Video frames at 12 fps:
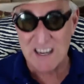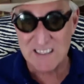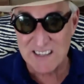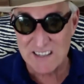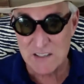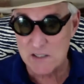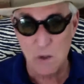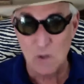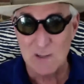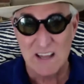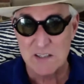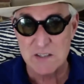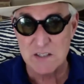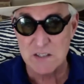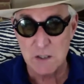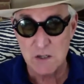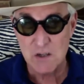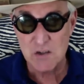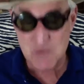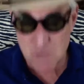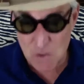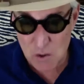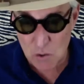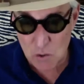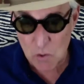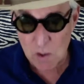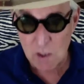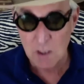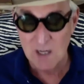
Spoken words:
contents no less true,